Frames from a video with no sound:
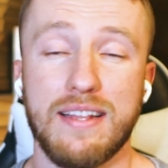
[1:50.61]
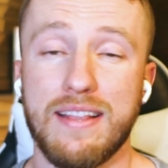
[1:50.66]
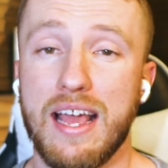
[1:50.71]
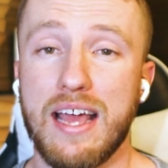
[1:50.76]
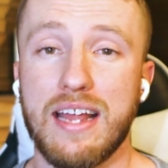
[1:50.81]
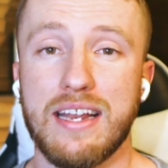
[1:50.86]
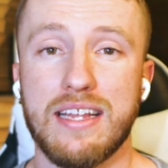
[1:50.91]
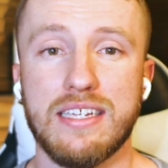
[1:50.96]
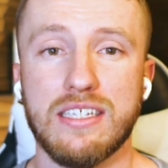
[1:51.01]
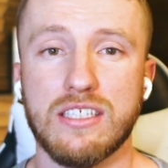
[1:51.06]
And
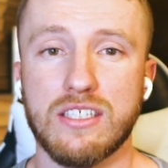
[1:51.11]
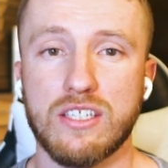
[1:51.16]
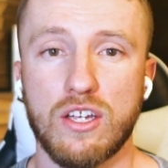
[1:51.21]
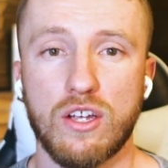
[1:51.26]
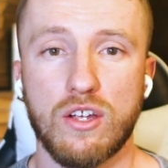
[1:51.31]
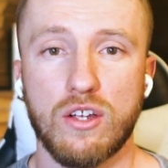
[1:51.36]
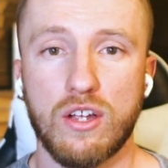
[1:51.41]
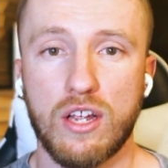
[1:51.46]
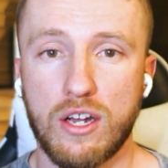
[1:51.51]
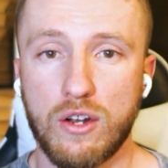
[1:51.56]
that is
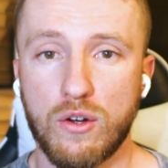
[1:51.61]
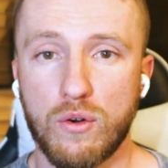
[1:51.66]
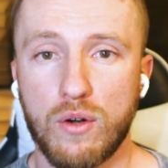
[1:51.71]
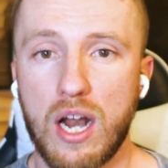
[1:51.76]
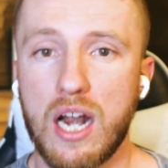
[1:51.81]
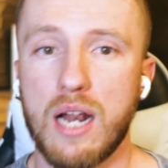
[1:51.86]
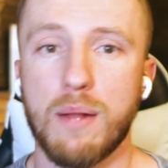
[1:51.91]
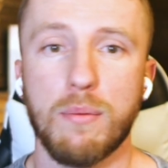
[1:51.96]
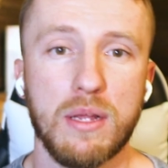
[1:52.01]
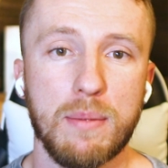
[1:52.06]

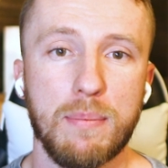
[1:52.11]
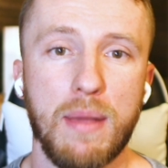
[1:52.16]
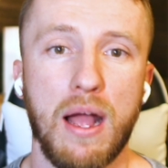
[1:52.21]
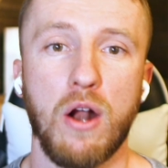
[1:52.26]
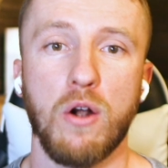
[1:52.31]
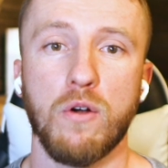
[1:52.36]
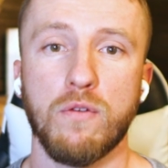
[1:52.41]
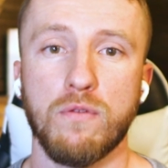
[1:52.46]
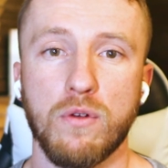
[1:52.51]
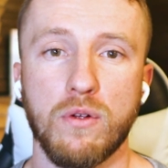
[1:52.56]
incredibly
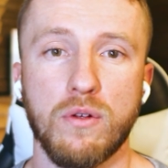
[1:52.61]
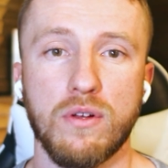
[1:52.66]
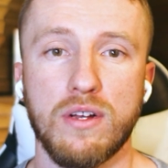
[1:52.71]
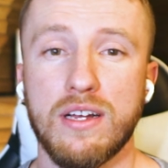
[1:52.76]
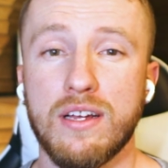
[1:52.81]
powerful.